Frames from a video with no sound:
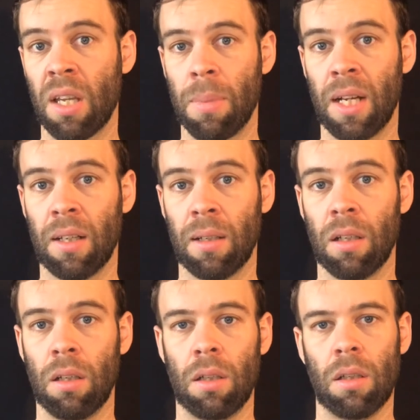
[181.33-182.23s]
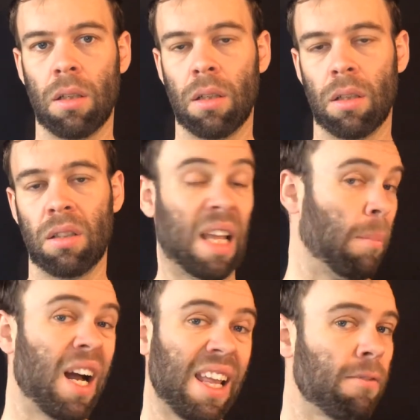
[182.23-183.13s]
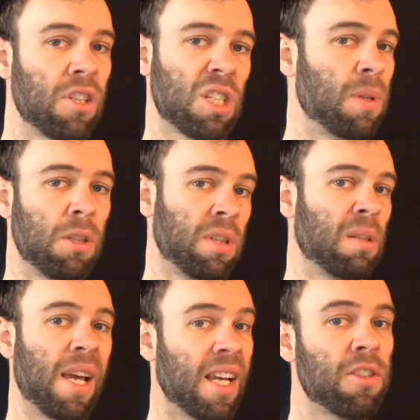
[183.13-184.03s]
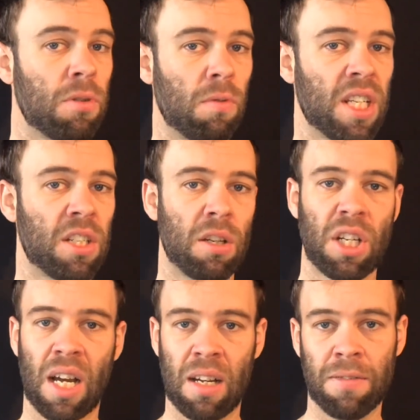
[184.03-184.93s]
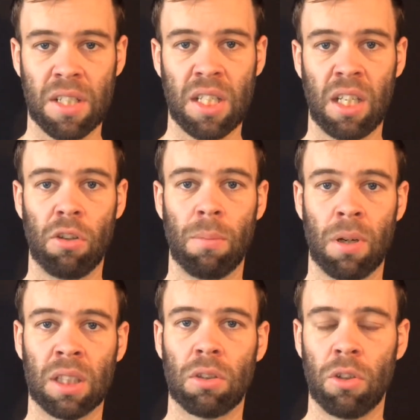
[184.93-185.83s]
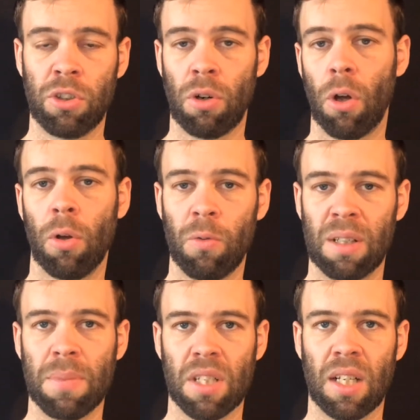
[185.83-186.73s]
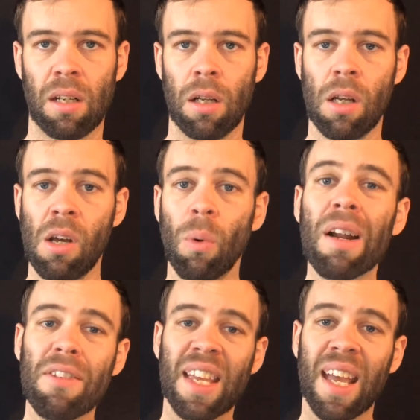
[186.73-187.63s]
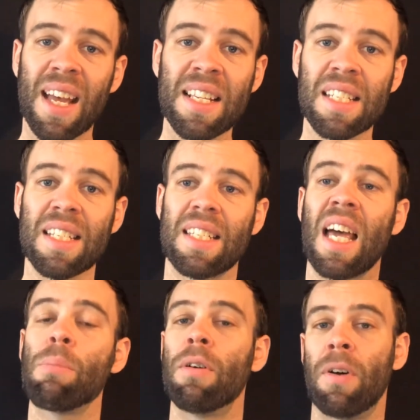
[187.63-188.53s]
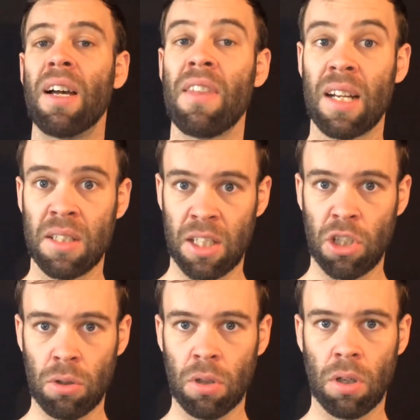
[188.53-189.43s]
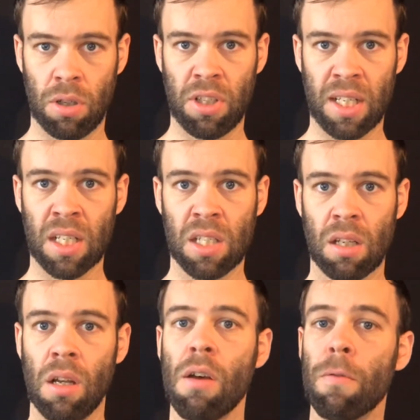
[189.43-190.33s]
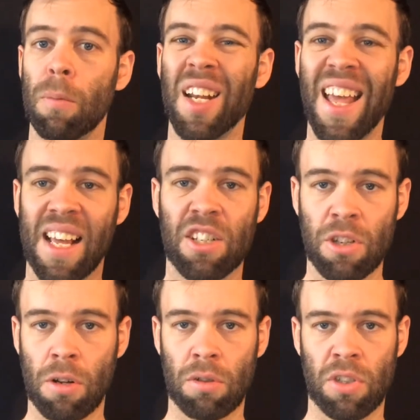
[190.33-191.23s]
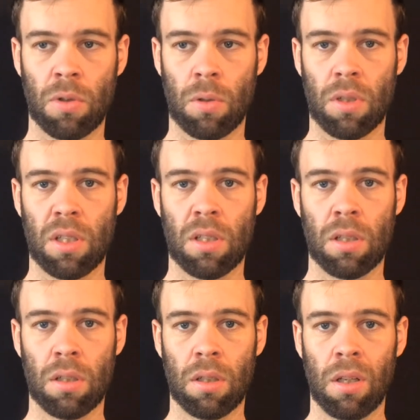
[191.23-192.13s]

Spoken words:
think about it. They might even just be doing some extra research after seeing your product on your own website. Whatever the case is, they provide that additional context from an external source.